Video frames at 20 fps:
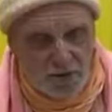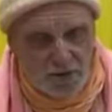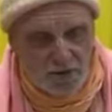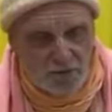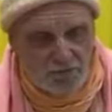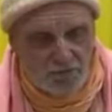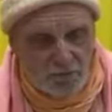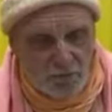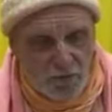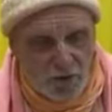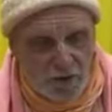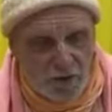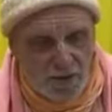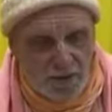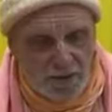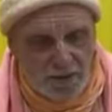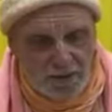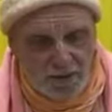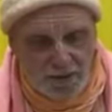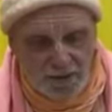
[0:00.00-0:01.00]
of
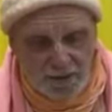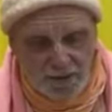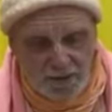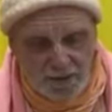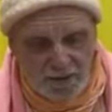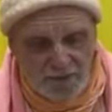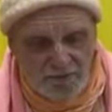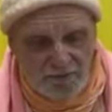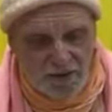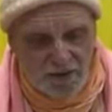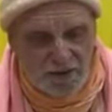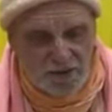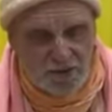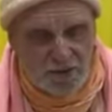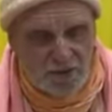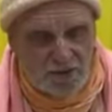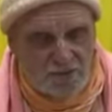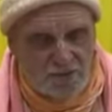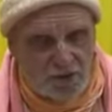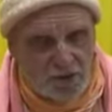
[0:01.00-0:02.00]
why the
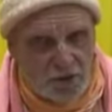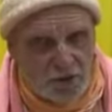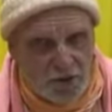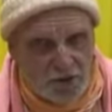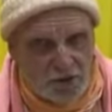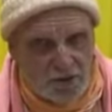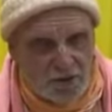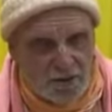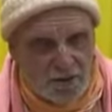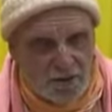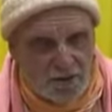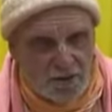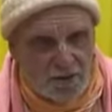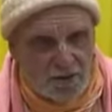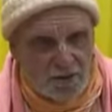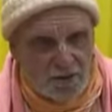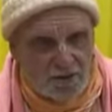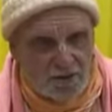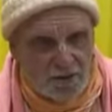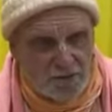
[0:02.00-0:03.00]
Vaishnavas honor
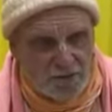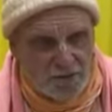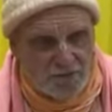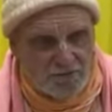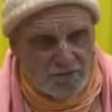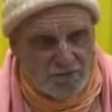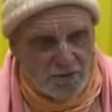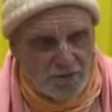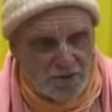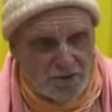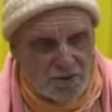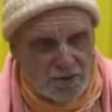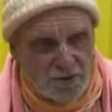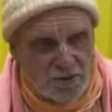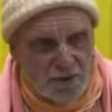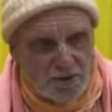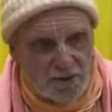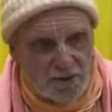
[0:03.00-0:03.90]
the different